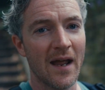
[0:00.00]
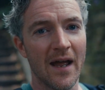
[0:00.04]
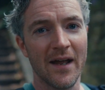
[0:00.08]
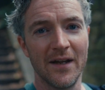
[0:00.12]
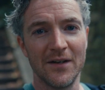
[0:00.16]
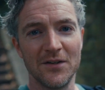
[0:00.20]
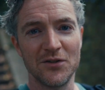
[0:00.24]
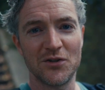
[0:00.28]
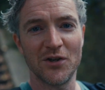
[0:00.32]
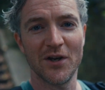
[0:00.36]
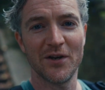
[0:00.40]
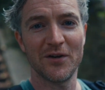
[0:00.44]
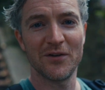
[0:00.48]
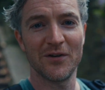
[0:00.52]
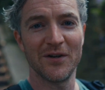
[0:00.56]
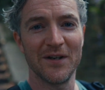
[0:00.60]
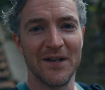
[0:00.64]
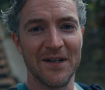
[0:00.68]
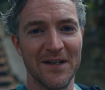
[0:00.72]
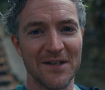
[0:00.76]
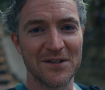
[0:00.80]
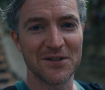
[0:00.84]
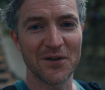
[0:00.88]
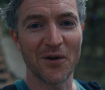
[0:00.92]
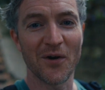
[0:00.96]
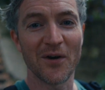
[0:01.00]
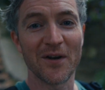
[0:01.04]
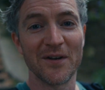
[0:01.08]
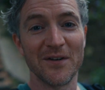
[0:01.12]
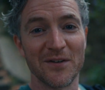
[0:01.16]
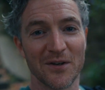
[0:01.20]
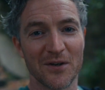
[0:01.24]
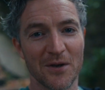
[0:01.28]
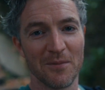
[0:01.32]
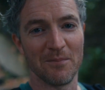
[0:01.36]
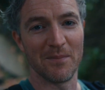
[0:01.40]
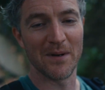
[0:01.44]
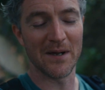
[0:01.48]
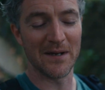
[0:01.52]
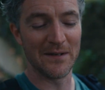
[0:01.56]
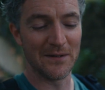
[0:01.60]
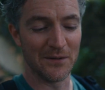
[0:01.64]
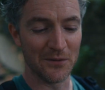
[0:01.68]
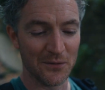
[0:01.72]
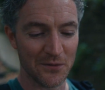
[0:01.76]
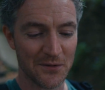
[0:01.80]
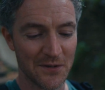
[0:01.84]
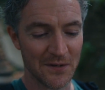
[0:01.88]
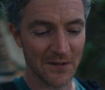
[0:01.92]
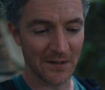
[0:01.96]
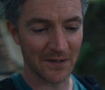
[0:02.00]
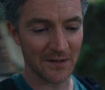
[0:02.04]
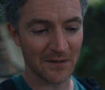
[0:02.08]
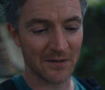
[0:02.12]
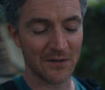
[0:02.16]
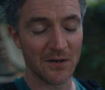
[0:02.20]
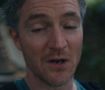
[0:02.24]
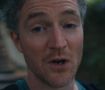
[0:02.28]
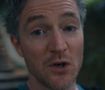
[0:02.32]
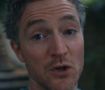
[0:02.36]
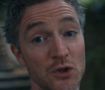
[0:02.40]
And generally starting to combine those things.